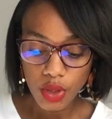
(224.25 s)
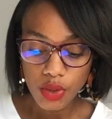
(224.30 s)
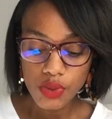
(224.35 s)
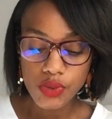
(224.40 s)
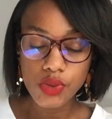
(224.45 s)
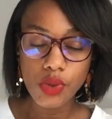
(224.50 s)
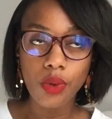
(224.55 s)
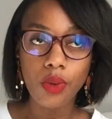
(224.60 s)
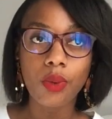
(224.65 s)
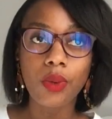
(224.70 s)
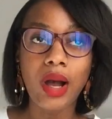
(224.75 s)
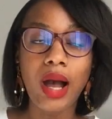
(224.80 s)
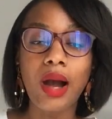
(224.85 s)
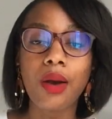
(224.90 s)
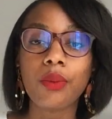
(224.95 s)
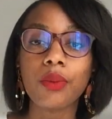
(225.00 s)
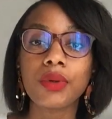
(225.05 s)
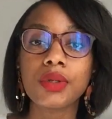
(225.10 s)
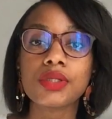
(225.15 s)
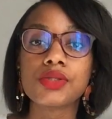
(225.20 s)
So
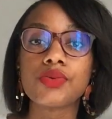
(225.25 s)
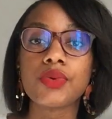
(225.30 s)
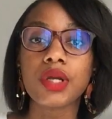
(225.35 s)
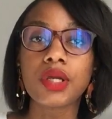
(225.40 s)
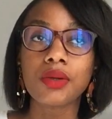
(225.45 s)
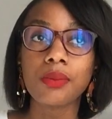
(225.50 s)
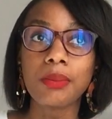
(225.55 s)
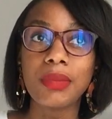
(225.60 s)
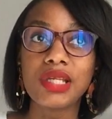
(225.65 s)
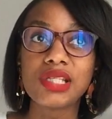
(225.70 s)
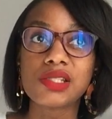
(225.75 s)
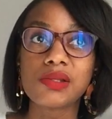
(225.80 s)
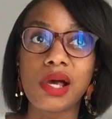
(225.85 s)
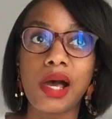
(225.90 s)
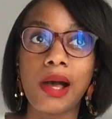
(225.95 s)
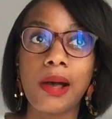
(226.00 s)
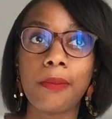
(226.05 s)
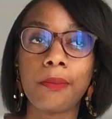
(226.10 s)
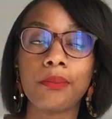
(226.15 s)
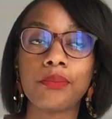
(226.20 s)
I would recommend
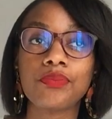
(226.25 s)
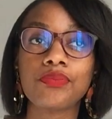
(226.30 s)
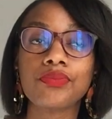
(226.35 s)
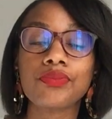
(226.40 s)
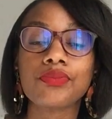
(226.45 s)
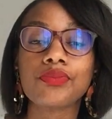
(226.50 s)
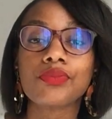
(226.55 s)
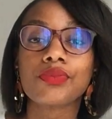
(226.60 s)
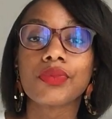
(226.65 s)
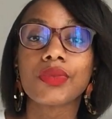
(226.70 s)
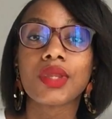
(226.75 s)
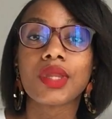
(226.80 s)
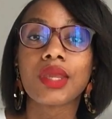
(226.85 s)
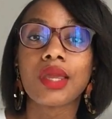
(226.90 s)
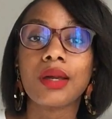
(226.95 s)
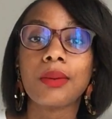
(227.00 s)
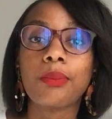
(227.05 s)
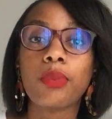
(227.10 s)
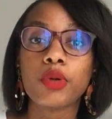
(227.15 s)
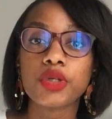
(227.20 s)

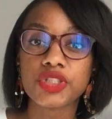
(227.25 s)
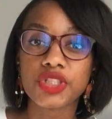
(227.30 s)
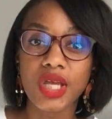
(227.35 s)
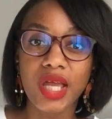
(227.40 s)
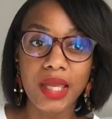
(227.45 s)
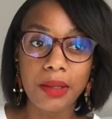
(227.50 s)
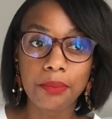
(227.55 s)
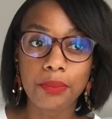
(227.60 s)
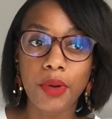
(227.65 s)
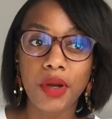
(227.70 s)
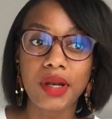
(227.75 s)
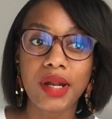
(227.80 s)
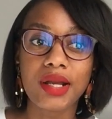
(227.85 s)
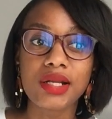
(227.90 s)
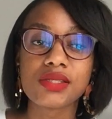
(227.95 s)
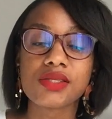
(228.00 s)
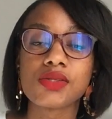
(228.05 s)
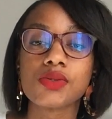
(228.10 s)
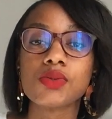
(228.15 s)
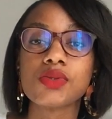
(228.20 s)
Portia M
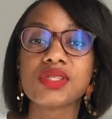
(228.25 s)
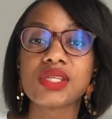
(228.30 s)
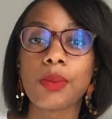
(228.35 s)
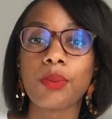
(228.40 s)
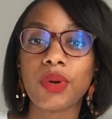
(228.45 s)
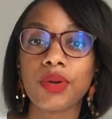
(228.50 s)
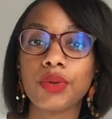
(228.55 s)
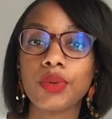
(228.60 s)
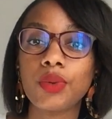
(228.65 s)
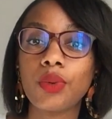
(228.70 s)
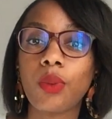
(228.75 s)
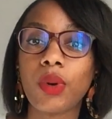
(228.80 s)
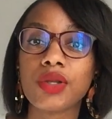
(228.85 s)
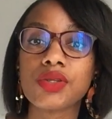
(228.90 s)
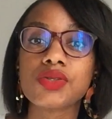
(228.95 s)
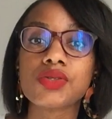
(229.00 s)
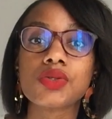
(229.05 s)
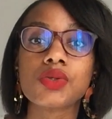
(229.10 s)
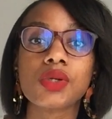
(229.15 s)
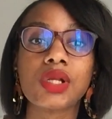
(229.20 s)
products to someone who
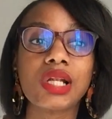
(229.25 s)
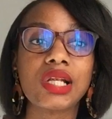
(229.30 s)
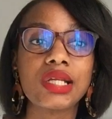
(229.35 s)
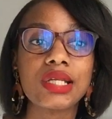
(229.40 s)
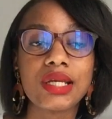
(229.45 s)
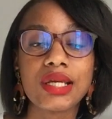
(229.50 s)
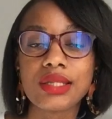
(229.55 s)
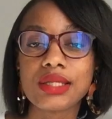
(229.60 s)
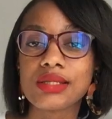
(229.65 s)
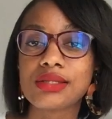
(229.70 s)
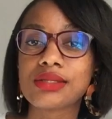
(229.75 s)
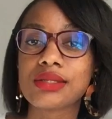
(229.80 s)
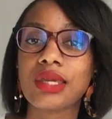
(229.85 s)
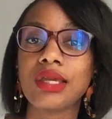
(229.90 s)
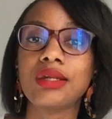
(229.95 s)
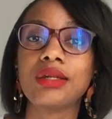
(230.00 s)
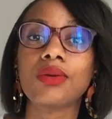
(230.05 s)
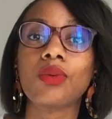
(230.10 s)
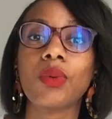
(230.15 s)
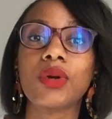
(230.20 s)
wants to clear their
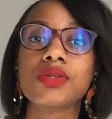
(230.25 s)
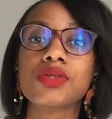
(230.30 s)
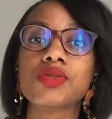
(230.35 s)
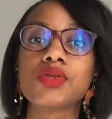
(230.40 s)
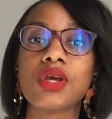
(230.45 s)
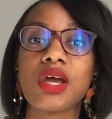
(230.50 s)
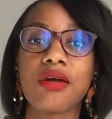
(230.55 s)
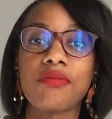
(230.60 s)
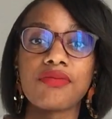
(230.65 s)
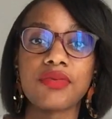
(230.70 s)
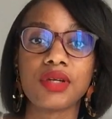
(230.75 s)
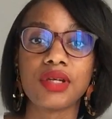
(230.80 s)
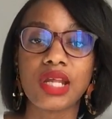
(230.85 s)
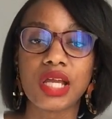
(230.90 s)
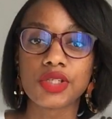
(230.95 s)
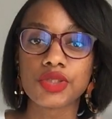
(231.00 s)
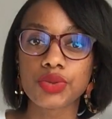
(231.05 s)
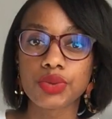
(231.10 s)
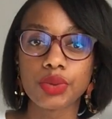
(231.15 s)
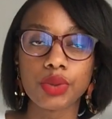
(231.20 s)
skin and wants to have the
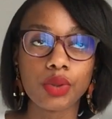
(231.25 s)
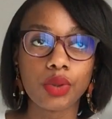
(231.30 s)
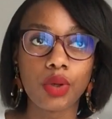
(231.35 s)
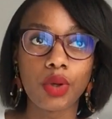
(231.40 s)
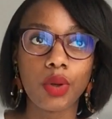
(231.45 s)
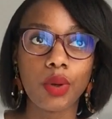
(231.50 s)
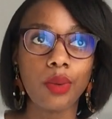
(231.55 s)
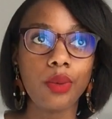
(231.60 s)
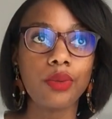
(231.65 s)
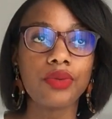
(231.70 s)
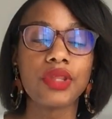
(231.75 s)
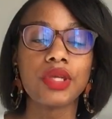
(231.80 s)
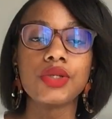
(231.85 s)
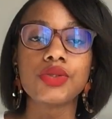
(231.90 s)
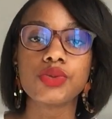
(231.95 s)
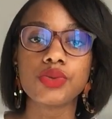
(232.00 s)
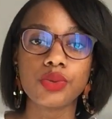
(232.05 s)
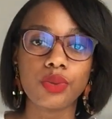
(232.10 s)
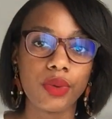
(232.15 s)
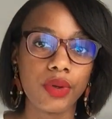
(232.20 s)
natural glow. They
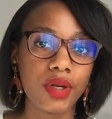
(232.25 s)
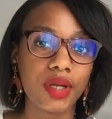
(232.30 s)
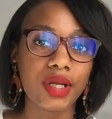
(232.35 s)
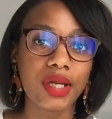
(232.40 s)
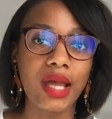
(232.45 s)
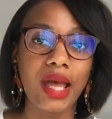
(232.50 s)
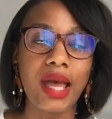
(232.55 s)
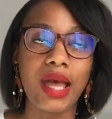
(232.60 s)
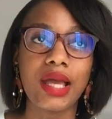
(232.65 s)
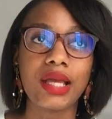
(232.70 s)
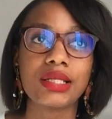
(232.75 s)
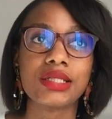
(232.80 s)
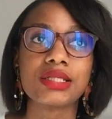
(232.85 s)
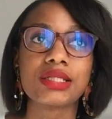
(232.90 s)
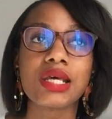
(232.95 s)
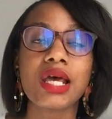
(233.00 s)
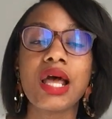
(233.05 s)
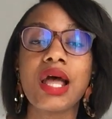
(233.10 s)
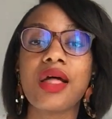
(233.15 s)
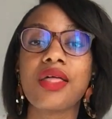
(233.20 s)
do work
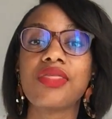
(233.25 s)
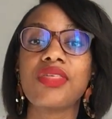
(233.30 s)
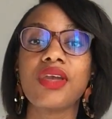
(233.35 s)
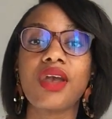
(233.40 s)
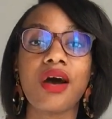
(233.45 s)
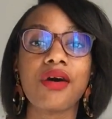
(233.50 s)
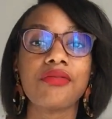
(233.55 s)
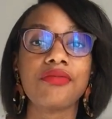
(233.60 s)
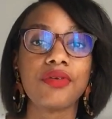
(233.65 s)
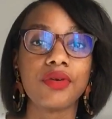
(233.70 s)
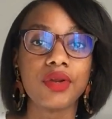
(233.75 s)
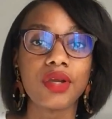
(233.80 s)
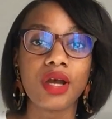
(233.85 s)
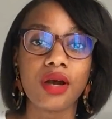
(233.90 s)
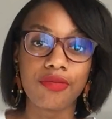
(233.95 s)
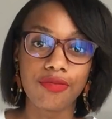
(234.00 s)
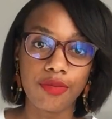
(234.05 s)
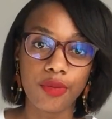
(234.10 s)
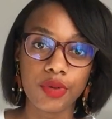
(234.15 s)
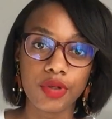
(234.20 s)
and they are very
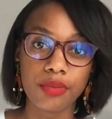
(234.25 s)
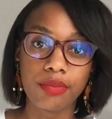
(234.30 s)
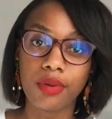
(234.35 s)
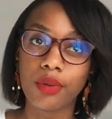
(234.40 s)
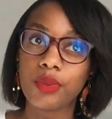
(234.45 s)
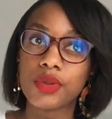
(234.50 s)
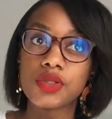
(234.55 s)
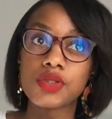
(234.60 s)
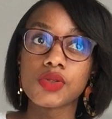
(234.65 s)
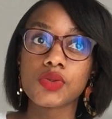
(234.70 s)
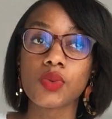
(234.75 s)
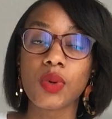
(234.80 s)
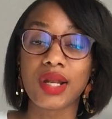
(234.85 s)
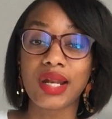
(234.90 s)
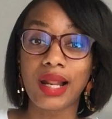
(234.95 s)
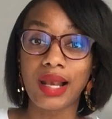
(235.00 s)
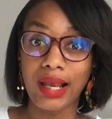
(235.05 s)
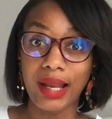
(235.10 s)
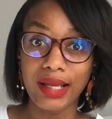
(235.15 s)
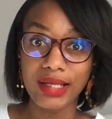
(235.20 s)
affordable, which is
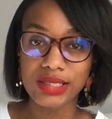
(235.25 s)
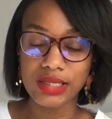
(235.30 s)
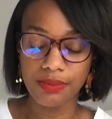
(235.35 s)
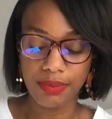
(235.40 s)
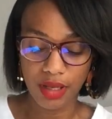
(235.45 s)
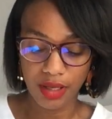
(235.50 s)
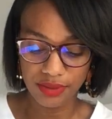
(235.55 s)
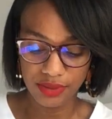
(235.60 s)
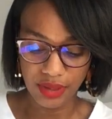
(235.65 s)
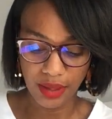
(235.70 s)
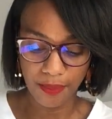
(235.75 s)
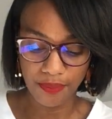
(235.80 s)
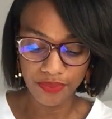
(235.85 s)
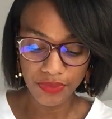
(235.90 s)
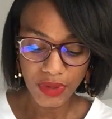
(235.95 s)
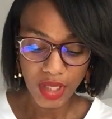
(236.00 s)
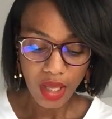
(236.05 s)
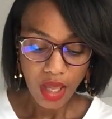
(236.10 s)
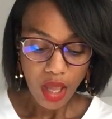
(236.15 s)
what I liked about them.